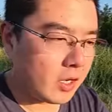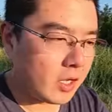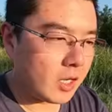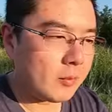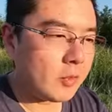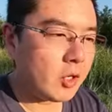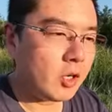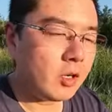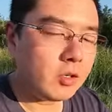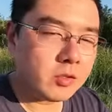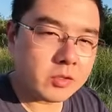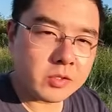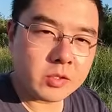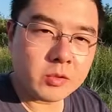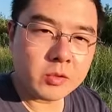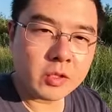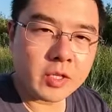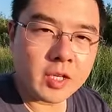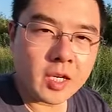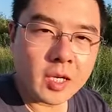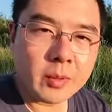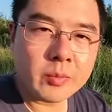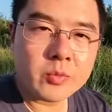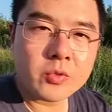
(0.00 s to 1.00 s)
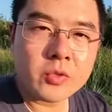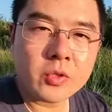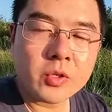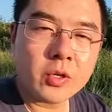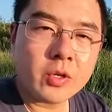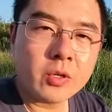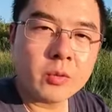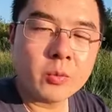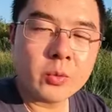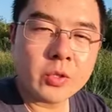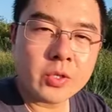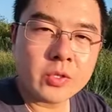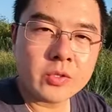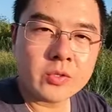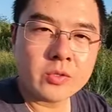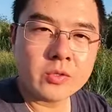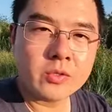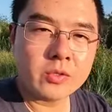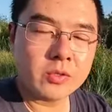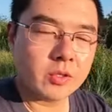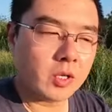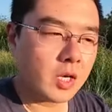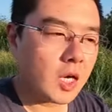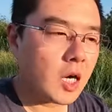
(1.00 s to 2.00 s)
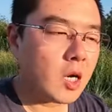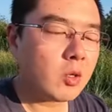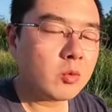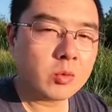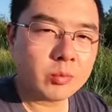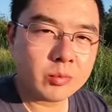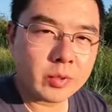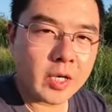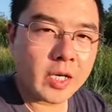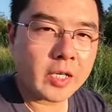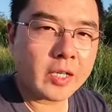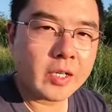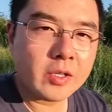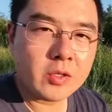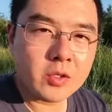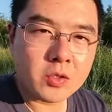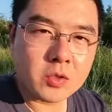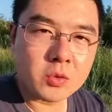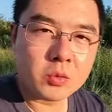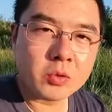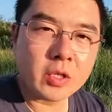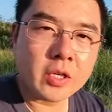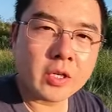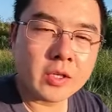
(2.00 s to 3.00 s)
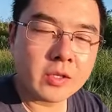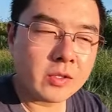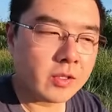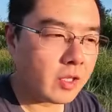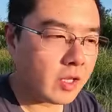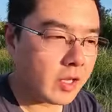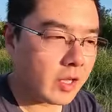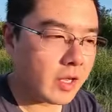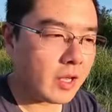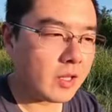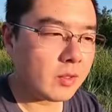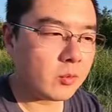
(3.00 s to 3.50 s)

I'm also captured with the auto bracket shooting